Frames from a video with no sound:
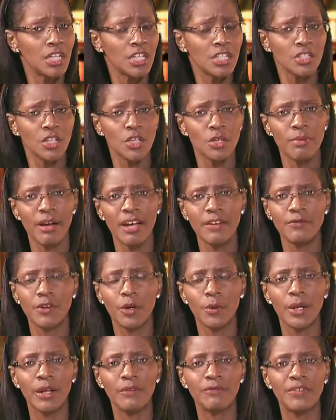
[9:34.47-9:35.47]
So you might
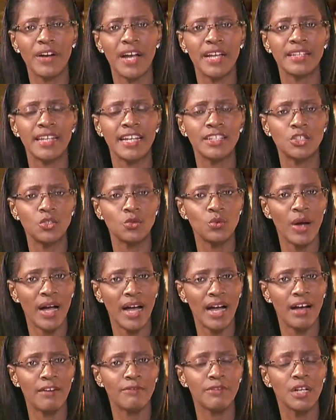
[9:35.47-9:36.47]
very well find that you
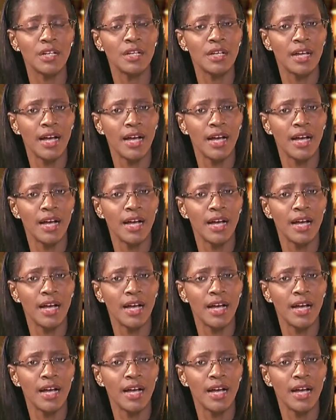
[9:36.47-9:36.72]
have